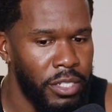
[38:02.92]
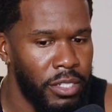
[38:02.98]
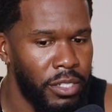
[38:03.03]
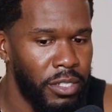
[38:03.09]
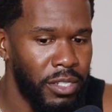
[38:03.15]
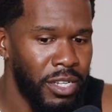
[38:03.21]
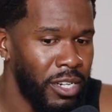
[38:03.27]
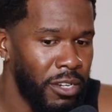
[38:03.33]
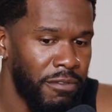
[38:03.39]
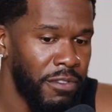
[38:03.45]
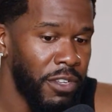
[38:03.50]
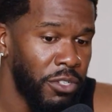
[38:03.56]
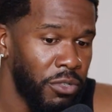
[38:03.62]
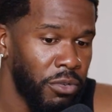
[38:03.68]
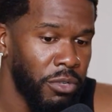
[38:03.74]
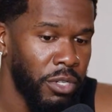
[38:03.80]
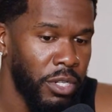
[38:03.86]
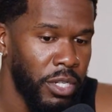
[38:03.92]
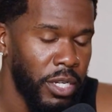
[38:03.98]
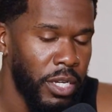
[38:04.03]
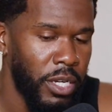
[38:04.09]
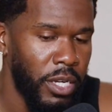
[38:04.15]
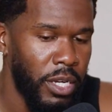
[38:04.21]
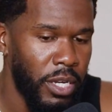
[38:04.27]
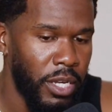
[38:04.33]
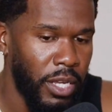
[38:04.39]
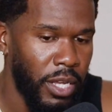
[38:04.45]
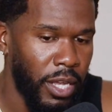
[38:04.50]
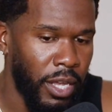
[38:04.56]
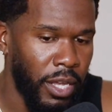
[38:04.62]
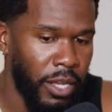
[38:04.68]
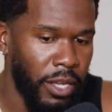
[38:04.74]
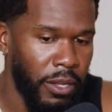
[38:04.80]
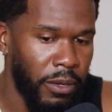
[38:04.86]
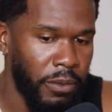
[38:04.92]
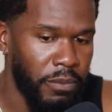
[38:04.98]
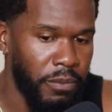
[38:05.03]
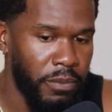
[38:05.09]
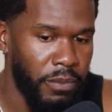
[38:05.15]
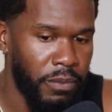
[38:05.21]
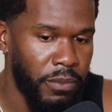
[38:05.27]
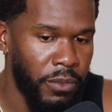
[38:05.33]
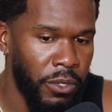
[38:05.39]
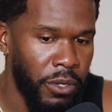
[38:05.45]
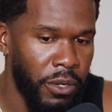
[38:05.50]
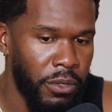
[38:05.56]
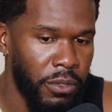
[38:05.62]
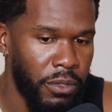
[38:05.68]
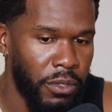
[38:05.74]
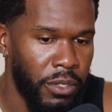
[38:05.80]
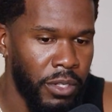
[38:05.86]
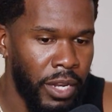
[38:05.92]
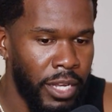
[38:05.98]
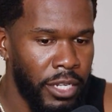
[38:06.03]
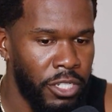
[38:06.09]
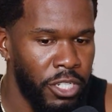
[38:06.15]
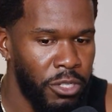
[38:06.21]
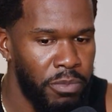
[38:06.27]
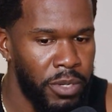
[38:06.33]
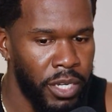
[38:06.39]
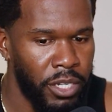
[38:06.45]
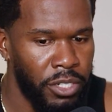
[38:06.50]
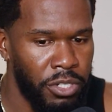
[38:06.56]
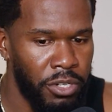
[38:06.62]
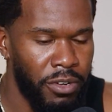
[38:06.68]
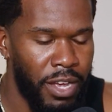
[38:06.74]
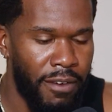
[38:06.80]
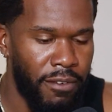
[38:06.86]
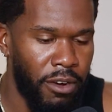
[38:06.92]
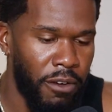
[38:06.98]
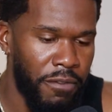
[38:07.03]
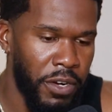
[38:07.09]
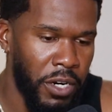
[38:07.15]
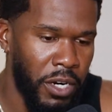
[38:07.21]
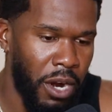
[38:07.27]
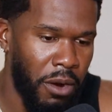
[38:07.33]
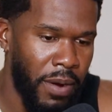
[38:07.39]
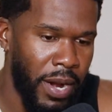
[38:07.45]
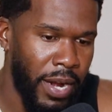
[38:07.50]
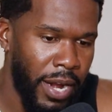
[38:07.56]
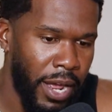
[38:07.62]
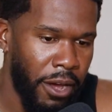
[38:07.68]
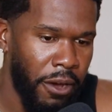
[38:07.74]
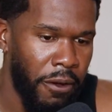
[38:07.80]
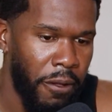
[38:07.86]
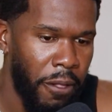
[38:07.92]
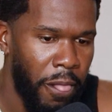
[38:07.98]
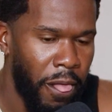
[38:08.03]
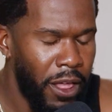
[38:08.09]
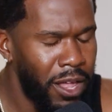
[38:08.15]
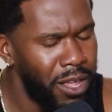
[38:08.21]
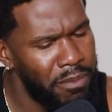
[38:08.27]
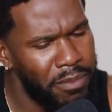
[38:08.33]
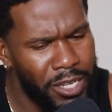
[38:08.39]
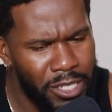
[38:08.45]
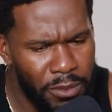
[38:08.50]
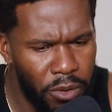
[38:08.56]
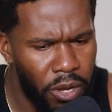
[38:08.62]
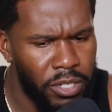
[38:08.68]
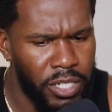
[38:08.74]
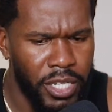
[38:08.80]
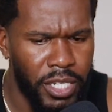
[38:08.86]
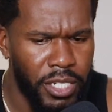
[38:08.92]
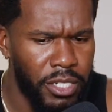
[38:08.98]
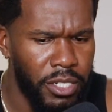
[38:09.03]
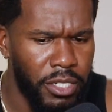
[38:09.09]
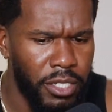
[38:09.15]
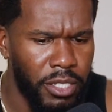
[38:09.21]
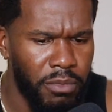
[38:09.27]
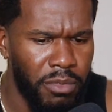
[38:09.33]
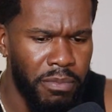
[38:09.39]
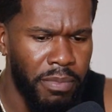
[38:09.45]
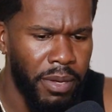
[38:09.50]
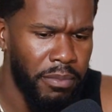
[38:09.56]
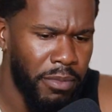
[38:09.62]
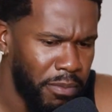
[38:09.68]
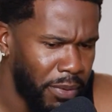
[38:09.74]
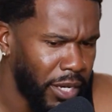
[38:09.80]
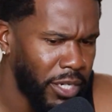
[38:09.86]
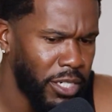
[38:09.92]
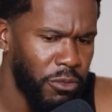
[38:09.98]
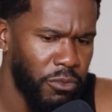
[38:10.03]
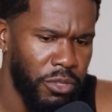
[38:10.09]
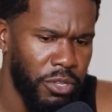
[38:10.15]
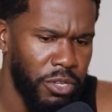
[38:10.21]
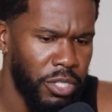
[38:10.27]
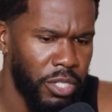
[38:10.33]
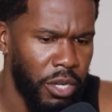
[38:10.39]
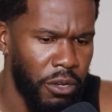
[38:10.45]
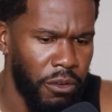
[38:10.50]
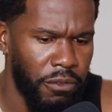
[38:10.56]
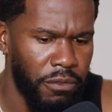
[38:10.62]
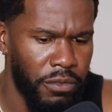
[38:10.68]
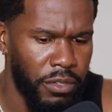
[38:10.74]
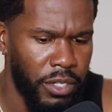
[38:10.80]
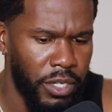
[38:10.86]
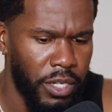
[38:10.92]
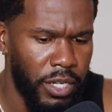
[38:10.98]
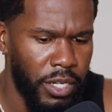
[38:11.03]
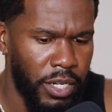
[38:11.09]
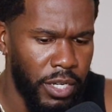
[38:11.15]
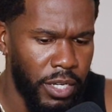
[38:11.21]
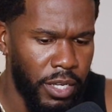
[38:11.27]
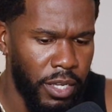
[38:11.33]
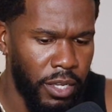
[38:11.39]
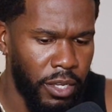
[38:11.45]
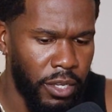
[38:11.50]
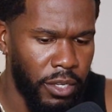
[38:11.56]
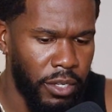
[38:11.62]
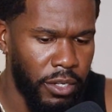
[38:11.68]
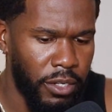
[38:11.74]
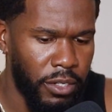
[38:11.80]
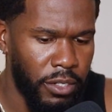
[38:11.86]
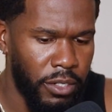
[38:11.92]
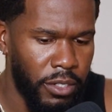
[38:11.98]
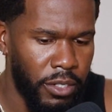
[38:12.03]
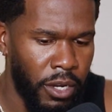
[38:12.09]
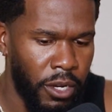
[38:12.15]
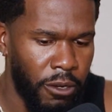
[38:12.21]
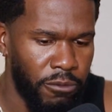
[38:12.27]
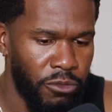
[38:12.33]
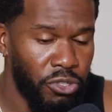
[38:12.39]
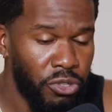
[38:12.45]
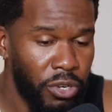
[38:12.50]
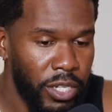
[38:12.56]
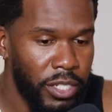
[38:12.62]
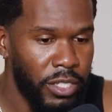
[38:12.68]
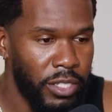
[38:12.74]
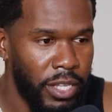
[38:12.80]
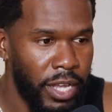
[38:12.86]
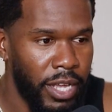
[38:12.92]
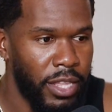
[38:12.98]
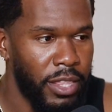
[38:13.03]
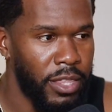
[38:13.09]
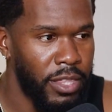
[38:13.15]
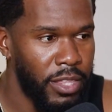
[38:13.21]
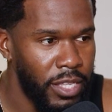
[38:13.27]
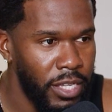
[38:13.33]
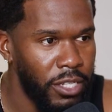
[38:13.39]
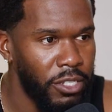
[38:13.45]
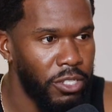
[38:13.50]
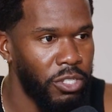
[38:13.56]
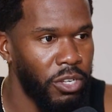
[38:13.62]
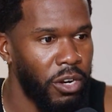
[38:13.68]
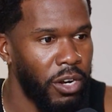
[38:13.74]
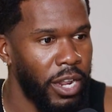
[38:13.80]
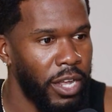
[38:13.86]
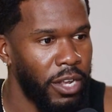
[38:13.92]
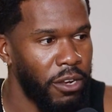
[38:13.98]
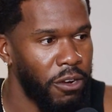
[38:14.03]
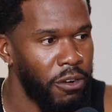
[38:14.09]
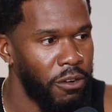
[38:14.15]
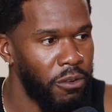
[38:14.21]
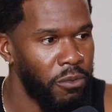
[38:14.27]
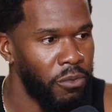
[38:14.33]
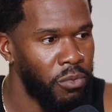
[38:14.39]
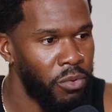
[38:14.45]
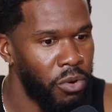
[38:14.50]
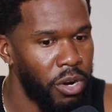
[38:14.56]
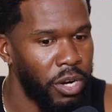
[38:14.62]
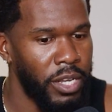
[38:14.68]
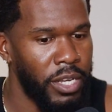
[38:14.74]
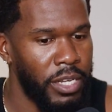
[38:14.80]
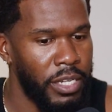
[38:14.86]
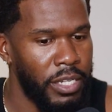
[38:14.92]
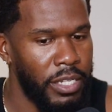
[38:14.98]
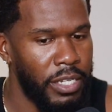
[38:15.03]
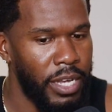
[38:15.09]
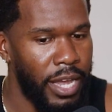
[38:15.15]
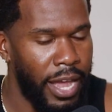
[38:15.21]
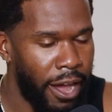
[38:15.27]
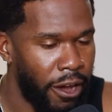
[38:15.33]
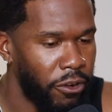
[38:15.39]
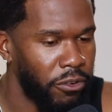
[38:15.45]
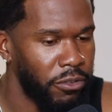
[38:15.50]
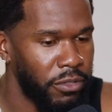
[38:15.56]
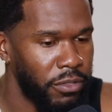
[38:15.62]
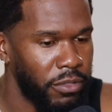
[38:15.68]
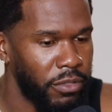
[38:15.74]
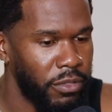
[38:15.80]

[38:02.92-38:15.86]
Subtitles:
is individual. And, you know, like just because you don't have it all figured out right now, make small changes. Be patient with yourself and trust that things are like working out